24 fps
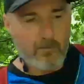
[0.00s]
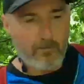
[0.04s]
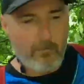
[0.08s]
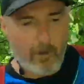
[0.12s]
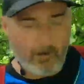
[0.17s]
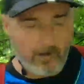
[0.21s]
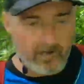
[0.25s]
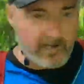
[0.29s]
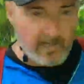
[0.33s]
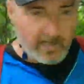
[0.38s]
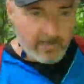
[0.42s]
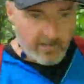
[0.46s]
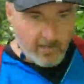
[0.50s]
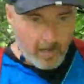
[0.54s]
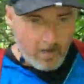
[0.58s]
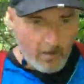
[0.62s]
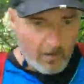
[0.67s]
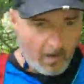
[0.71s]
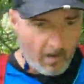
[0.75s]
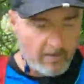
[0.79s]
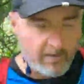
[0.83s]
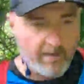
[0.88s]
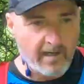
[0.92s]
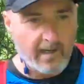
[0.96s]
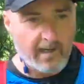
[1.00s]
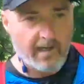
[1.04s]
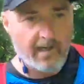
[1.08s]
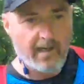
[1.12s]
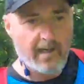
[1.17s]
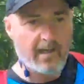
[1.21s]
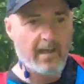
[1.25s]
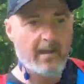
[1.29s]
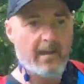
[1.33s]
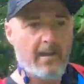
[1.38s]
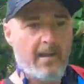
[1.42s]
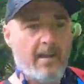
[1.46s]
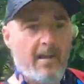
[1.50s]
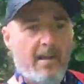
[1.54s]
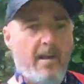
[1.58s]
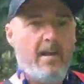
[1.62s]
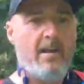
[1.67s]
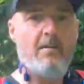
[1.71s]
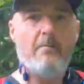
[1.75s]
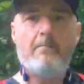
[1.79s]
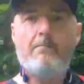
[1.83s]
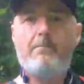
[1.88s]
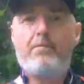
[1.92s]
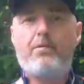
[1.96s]
your body can no longer
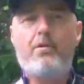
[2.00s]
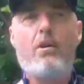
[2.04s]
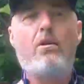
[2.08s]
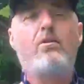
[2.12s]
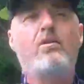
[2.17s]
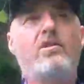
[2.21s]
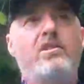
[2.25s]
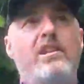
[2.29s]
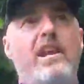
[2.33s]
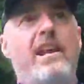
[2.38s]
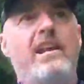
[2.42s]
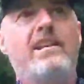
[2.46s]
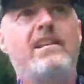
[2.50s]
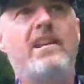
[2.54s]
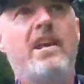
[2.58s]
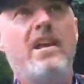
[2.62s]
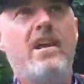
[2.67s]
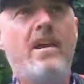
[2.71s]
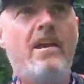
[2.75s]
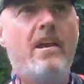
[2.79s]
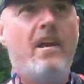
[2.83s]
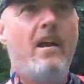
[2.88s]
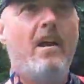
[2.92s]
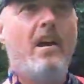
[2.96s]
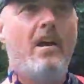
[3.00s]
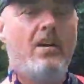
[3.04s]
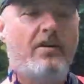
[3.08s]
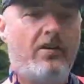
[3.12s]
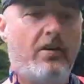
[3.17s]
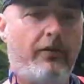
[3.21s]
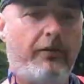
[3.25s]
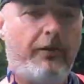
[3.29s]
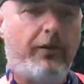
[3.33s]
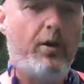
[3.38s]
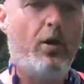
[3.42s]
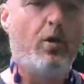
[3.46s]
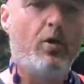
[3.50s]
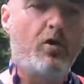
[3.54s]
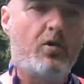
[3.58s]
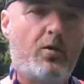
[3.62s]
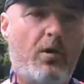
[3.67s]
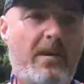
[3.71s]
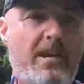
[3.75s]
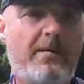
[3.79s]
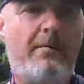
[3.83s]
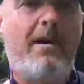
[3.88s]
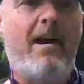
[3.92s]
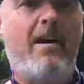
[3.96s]
process the fuels
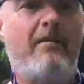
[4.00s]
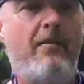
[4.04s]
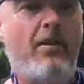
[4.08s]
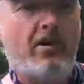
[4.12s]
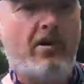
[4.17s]
with the amount of